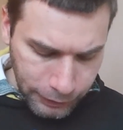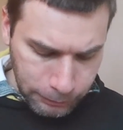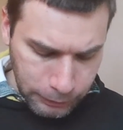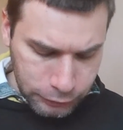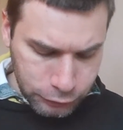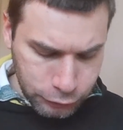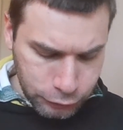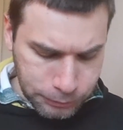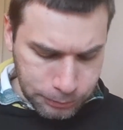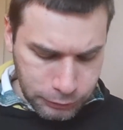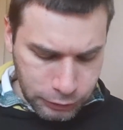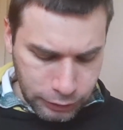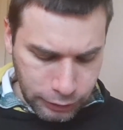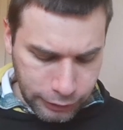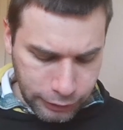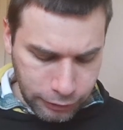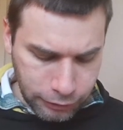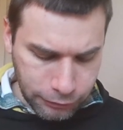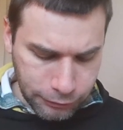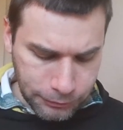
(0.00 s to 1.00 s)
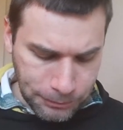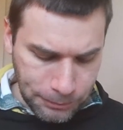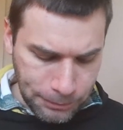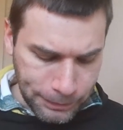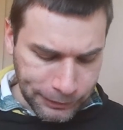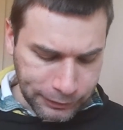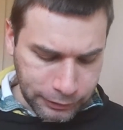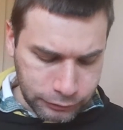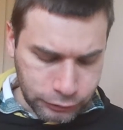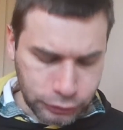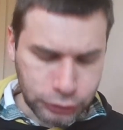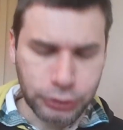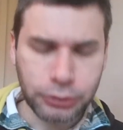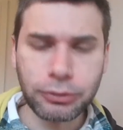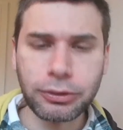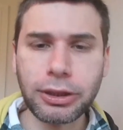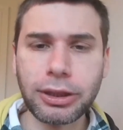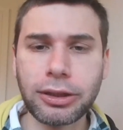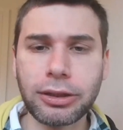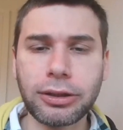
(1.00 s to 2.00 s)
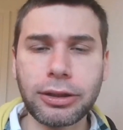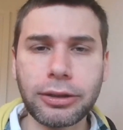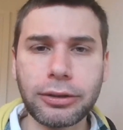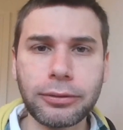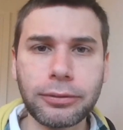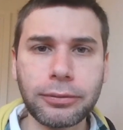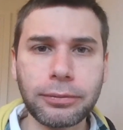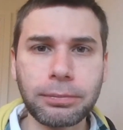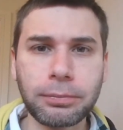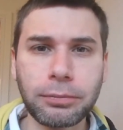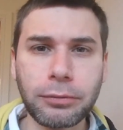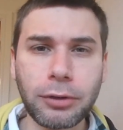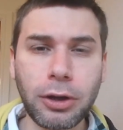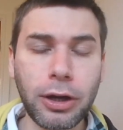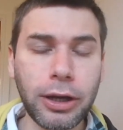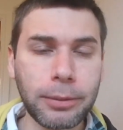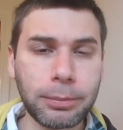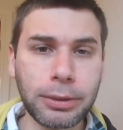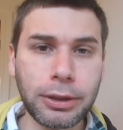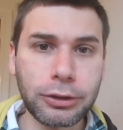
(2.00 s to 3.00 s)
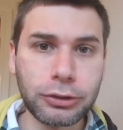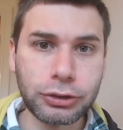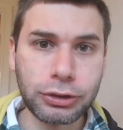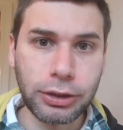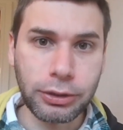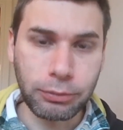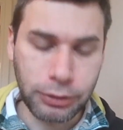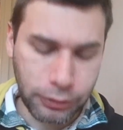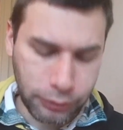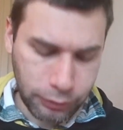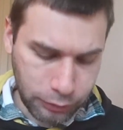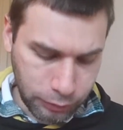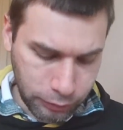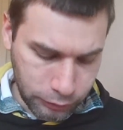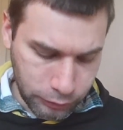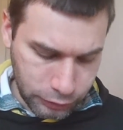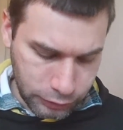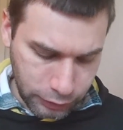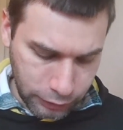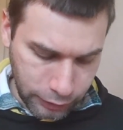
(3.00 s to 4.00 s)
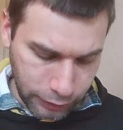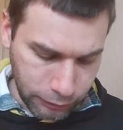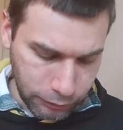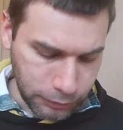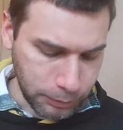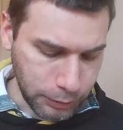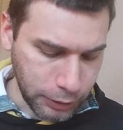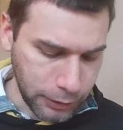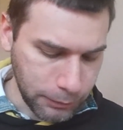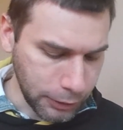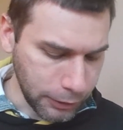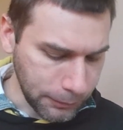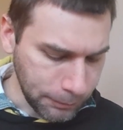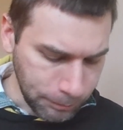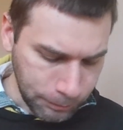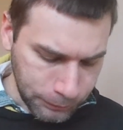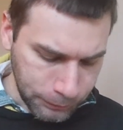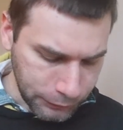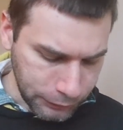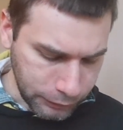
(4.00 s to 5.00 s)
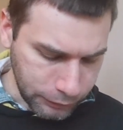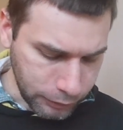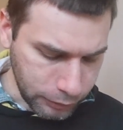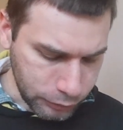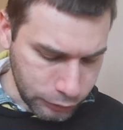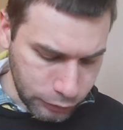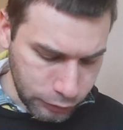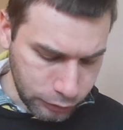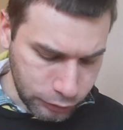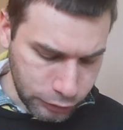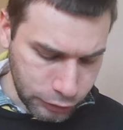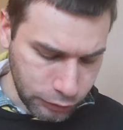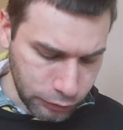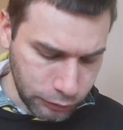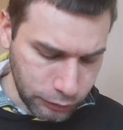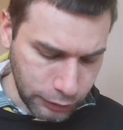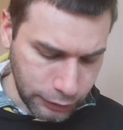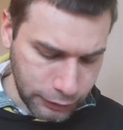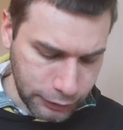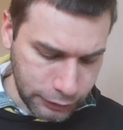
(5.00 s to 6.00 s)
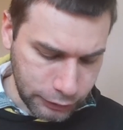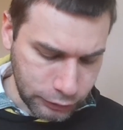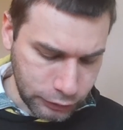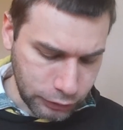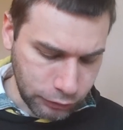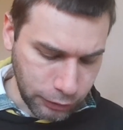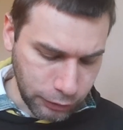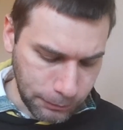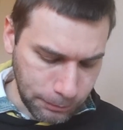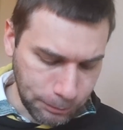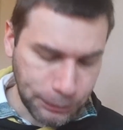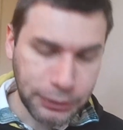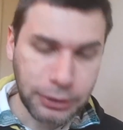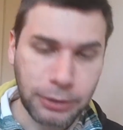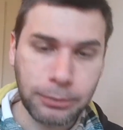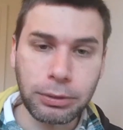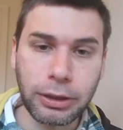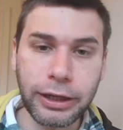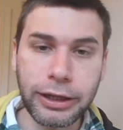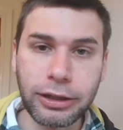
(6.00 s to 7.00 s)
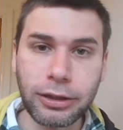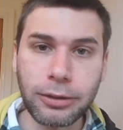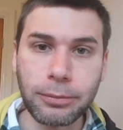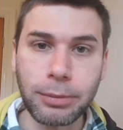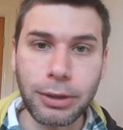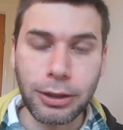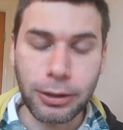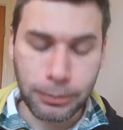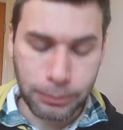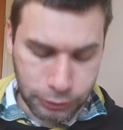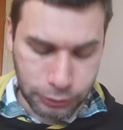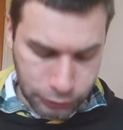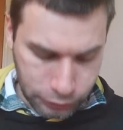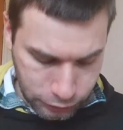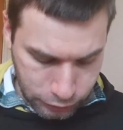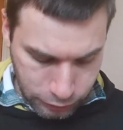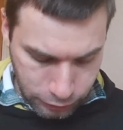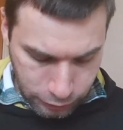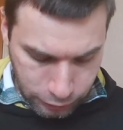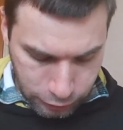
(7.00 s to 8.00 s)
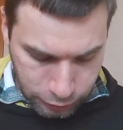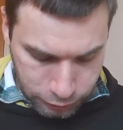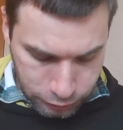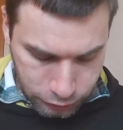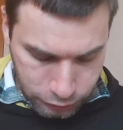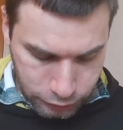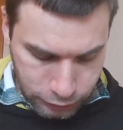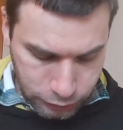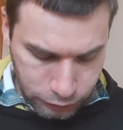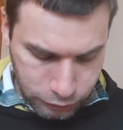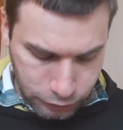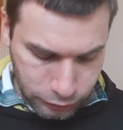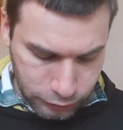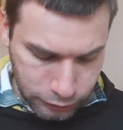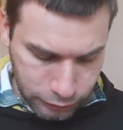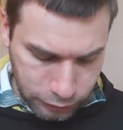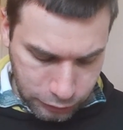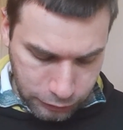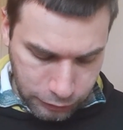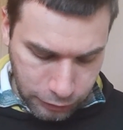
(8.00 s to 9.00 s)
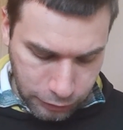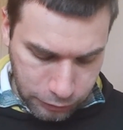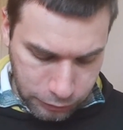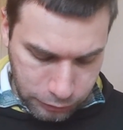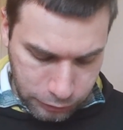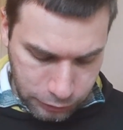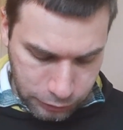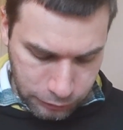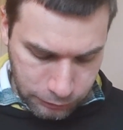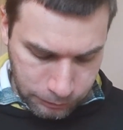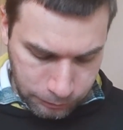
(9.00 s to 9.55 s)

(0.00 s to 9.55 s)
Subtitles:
Mushroom's a little chewier than I personally would have thought so they would be, but nothing to complain about, but just it's interesting to note.